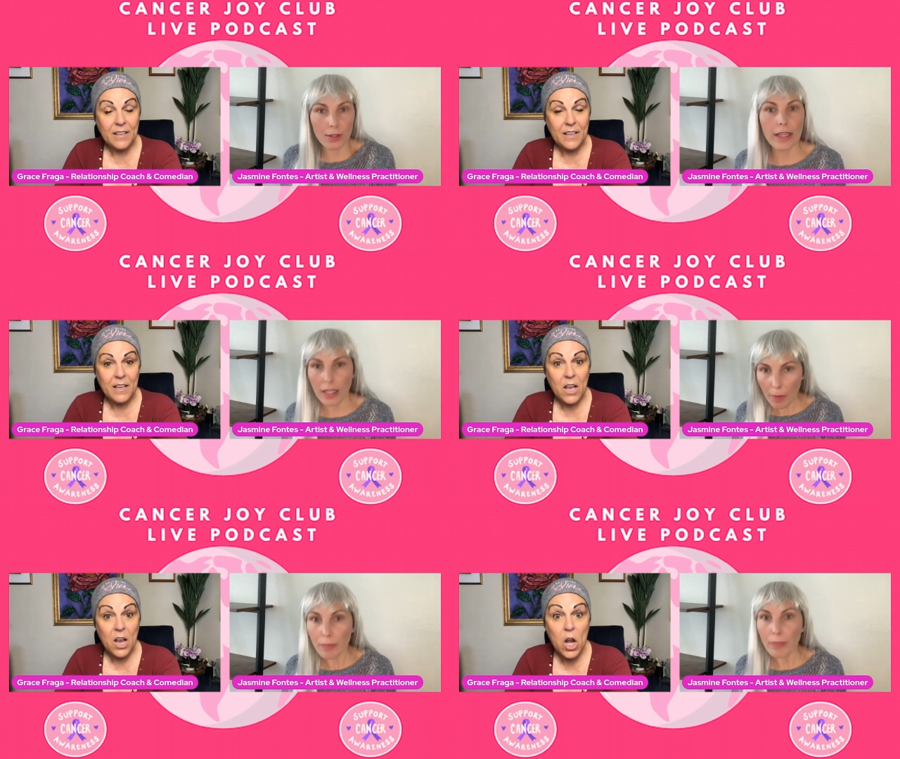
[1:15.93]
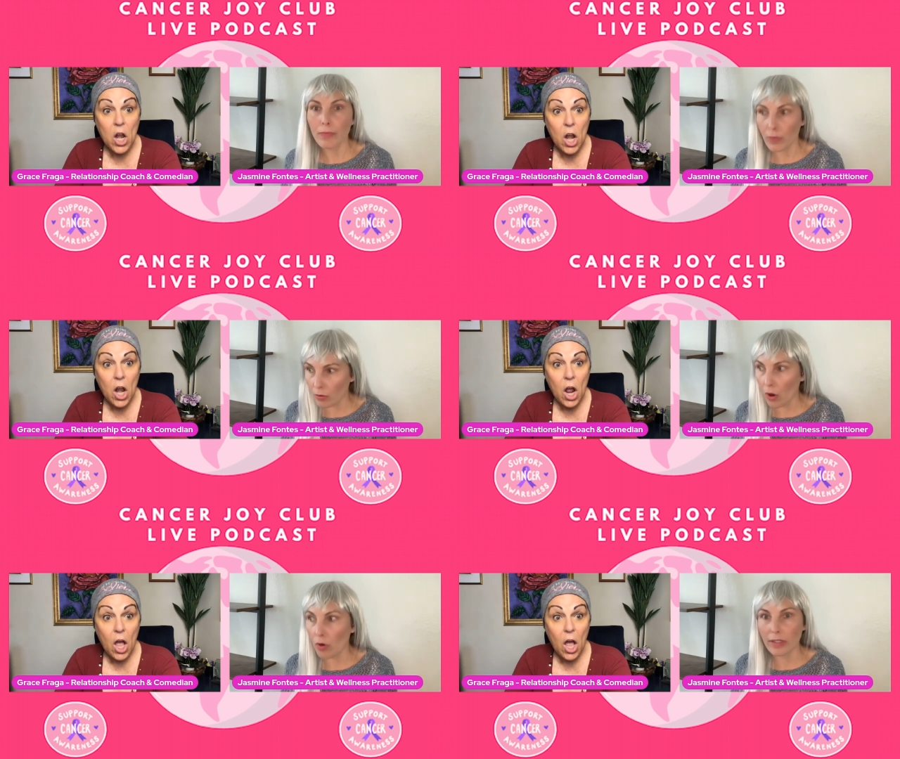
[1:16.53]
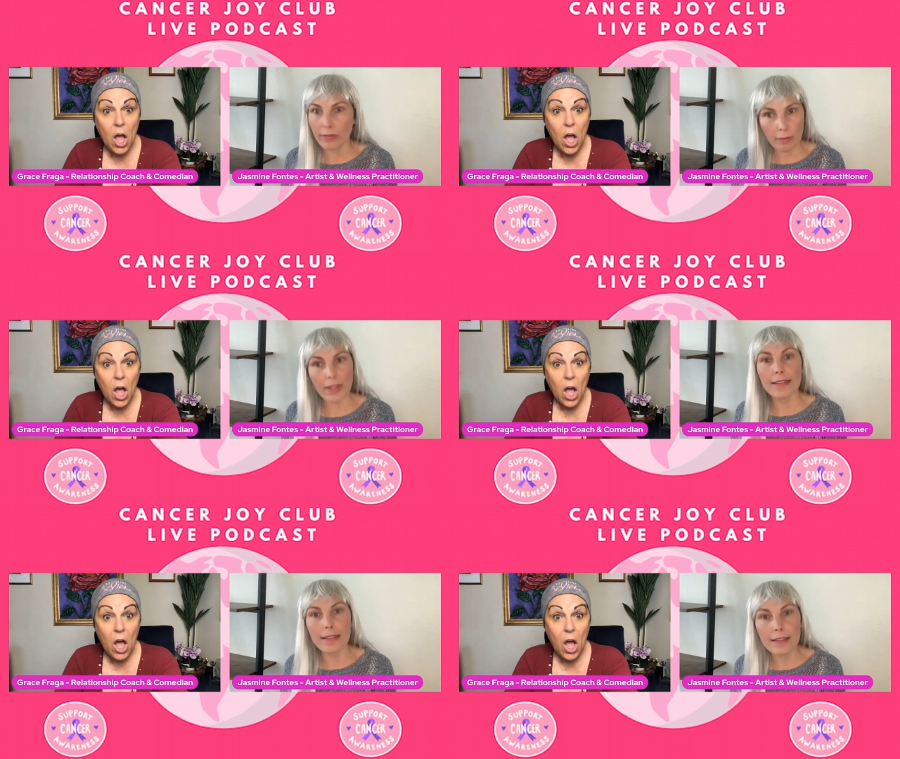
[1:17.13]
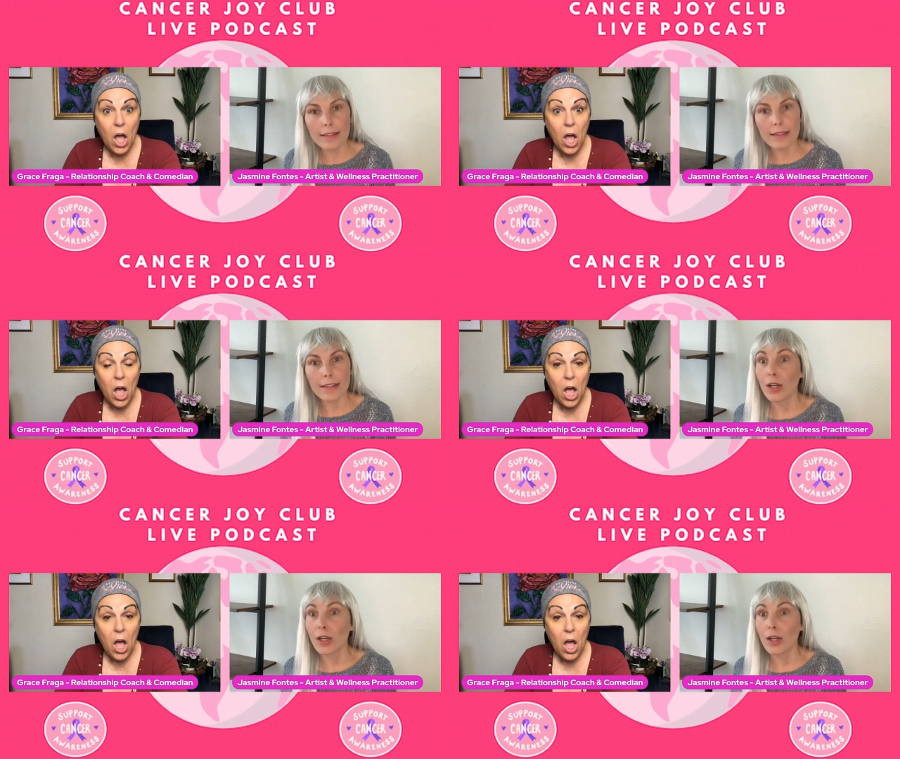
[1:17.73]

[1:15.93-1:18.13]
Speaker 1: they're like, yep, you go different places.